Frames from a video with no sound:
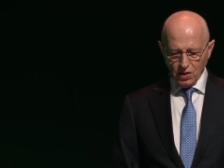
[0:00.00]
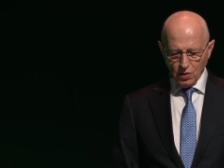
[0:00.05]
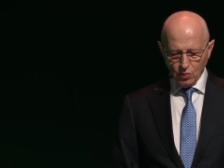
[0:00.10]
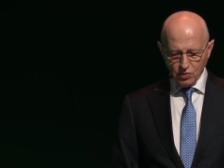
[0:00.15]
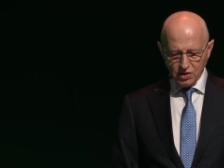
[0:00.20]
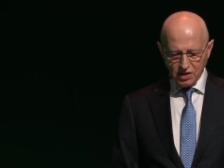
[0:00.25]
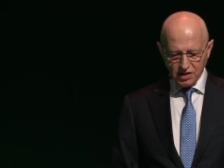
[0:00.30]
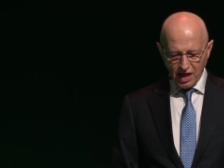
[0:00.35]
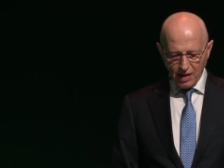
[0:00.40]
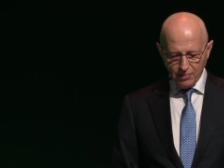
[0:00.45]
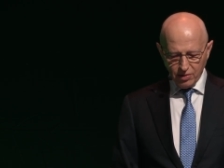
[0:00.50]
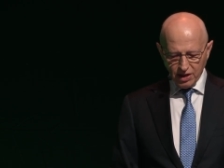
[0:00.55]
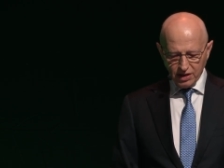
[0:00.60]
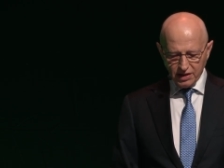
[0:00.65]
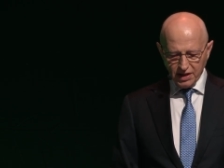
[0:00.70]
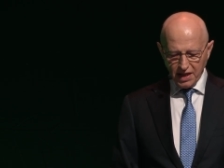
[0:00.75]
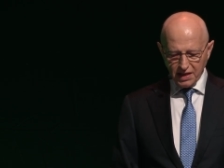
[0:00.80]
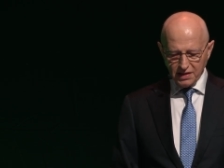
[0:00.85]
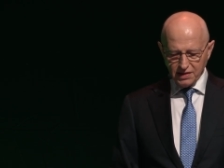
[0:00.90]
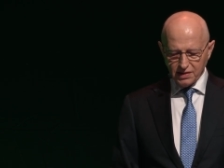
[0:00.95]
with cyber
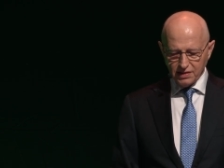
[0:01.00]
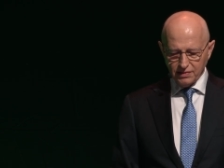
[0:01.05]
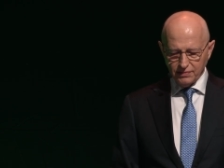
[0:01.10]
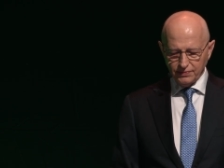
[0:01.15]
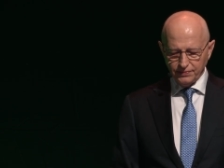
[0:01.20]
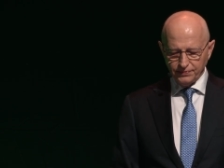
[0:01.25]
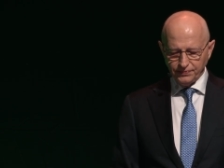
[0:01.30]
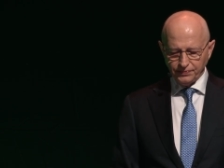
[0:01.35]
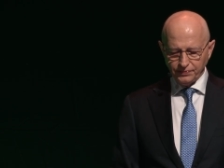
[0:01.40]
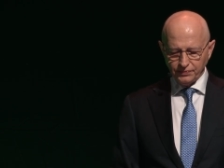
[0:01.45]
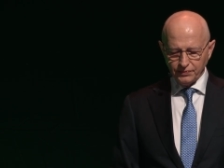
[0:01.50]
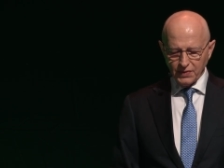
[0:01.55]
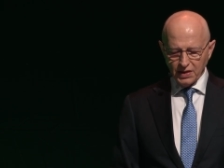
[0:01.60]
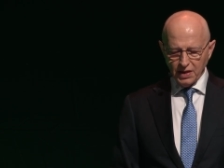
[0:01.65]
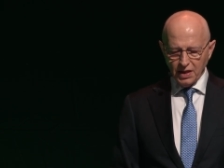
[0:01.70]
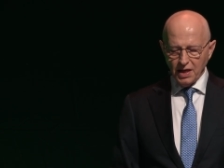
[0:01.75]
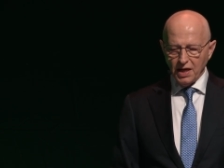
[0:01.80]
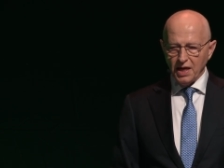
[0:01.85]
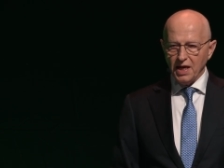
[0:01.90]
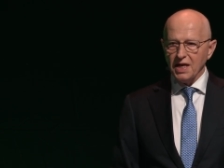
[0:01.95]
attacks,
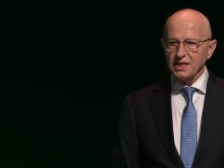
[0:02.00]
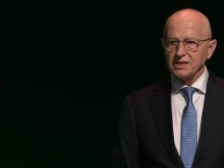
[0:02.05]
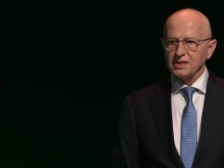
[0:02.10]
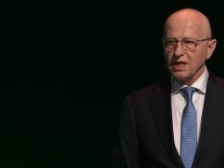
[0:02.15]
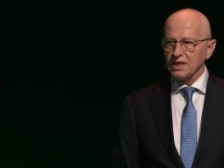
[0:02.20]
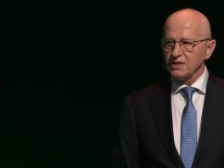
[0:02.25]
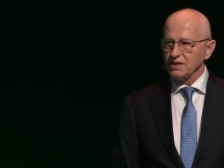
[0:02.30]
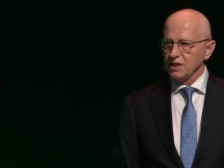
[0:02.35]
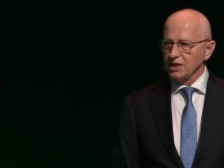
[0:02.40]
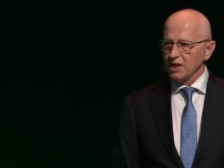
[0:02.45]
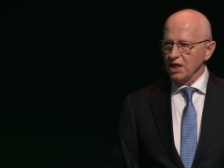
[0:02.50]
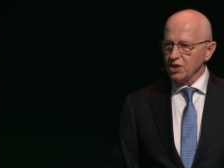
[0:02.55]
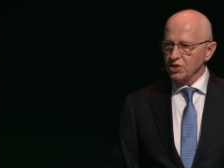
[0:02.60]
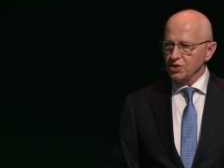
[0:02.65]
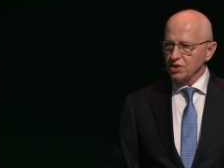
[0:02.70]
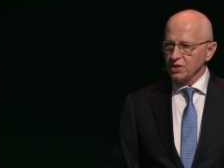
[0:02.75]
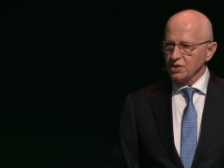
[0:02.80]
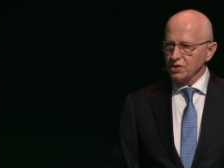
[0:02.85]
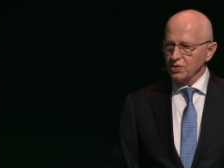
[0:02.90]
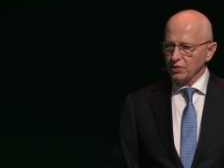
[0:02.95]

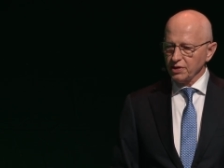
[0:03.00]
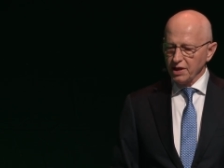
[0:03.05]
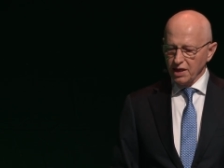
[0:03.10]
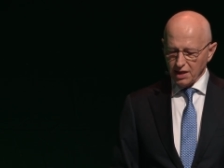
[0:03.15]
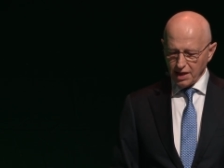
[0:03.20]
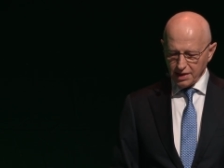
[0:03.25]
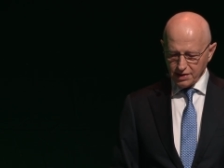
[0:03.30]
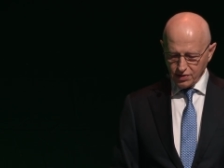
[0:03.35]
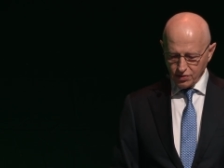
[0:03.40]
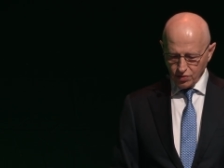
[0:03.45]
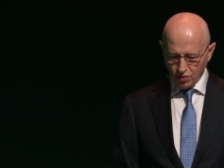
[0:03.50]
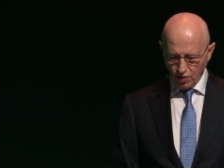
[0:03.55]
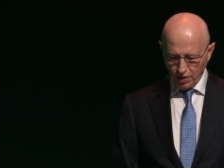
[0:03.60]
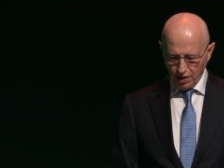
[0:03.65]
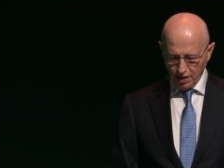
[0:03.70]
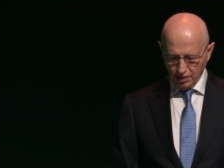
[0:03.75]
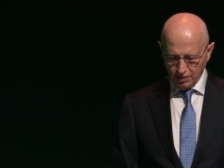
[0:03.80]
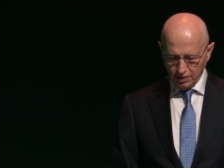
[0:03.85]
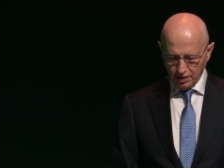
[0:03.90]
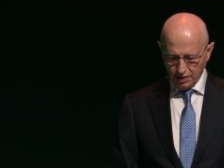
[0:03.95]
assassinations on Allied
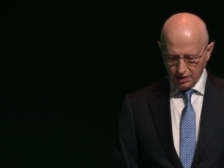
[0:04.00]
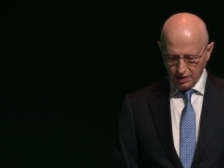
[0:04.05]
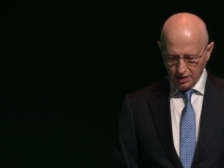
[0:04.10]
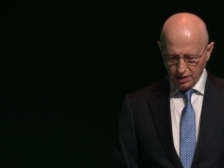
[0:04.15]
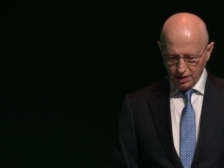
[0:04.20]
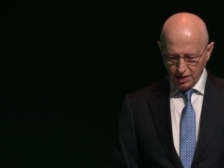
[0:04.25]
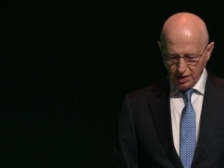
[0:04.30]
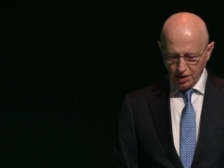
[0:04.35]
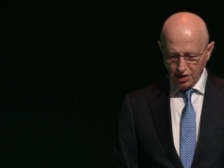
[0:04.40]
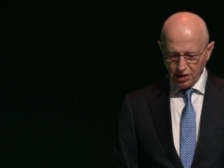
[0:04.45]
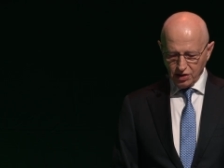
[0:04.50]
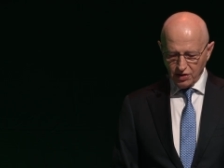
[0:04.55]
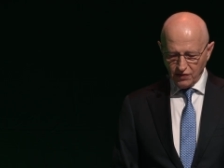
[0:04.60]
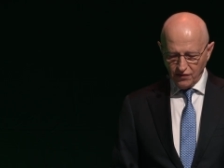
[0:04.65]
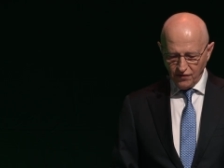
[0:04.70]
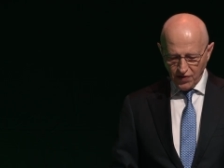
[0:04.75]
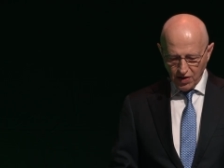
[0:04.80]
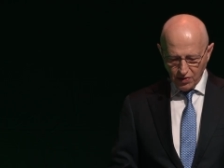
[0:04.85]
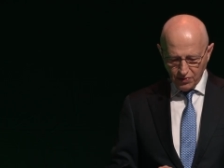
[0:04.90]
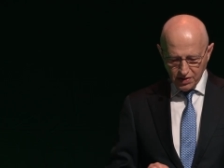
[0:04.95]
soil,
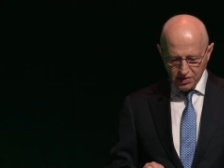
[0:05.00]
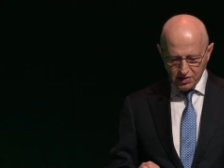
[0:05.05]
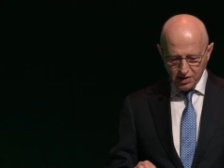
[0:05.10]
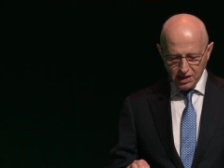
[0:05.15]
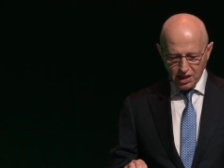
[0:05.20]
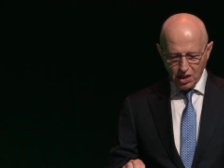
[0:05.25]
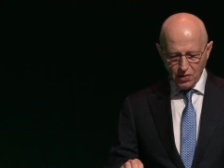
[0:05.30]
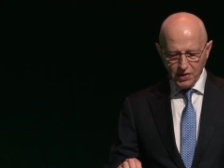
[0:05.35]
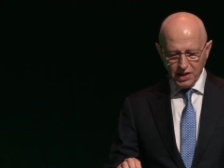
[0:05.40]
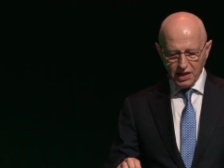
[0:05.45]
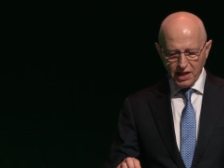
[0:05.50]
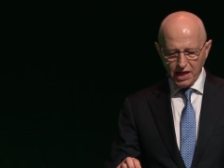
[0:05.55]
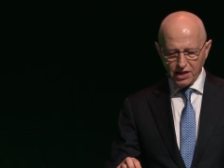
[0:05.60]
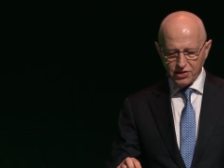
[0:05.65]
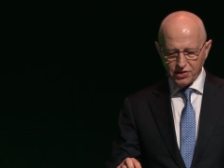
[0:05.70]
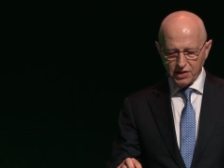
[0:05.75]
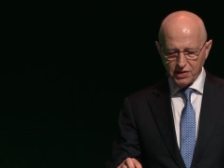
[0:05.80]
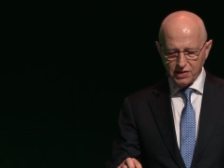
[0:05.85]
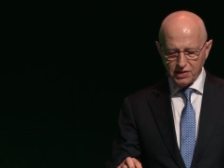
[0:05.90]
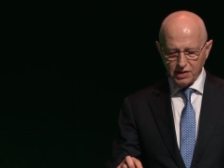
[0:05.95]
interference in our
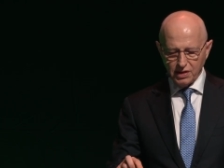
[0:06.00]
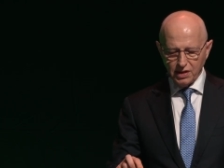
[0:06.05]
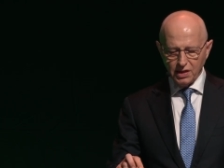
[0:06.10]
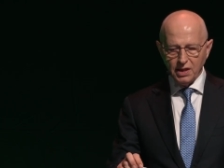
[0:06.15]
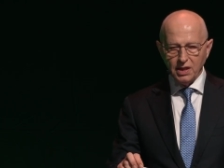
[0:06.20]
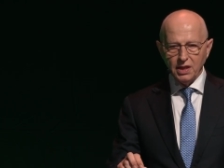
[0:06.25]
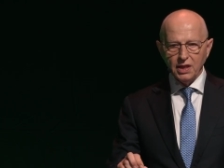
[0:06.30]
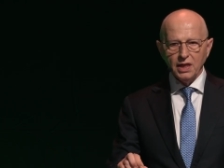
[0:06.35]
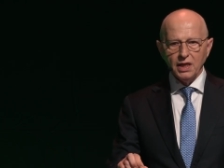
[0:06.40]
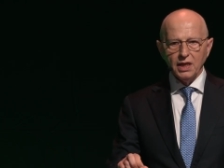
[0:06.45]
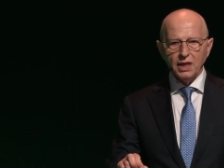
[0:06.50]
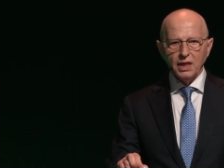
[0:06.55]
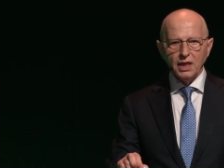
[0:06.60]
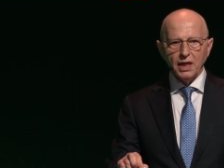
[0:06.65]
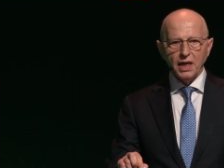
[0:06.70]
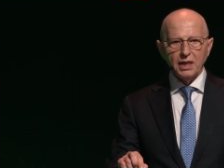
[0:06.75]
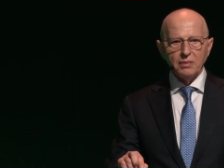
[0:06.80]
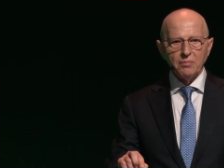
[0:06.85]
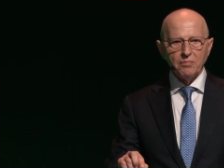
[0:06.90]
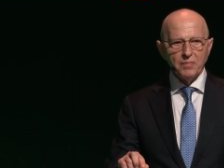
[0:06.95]
elections,
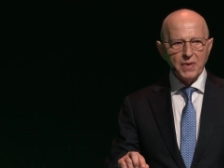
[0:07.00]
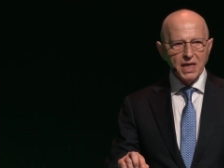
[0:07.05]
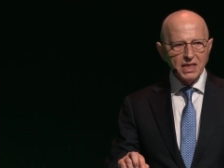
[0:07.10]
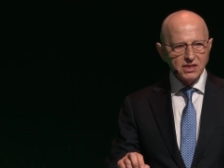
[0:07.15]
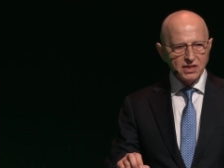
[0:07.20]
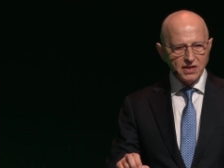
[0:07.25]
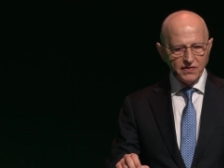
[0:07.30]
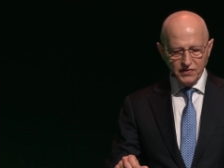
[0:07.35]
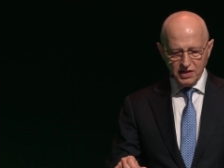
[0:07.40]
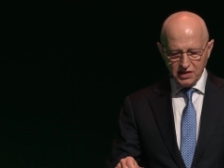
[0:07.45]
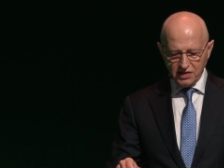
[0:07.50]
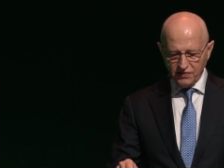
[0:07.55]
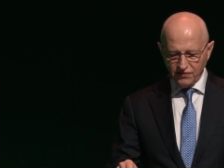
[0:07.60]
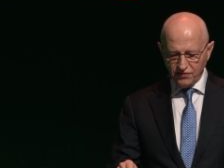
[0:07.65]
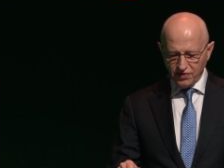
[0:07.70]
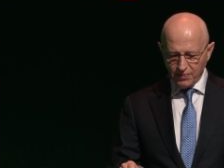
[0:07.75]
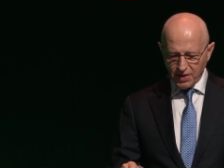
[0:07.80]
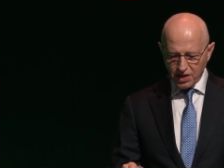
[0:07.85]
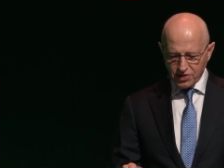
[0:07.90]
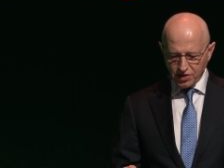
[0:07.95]
and massive
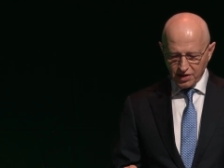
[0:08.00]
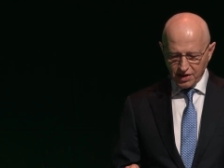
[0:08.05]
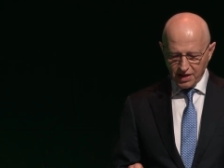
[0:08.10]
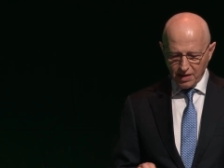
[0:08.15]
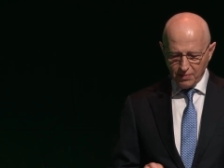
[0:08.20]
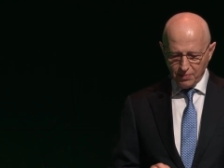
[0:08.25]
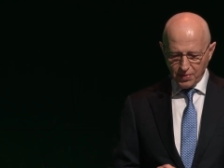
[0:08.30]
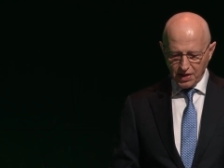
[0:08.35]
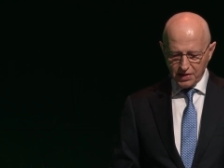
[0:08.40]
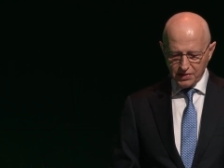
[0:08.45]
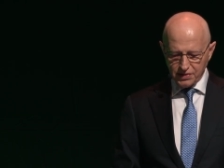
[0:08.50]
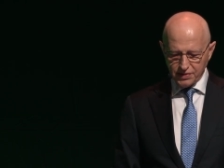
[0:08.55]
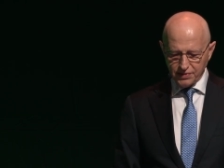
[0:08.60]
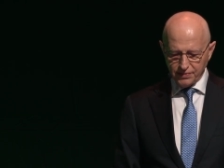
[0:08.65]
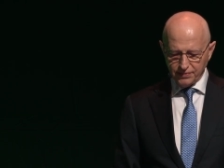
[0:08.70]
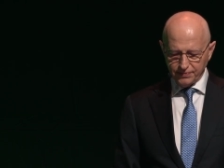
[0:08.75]
disinformation campaigns.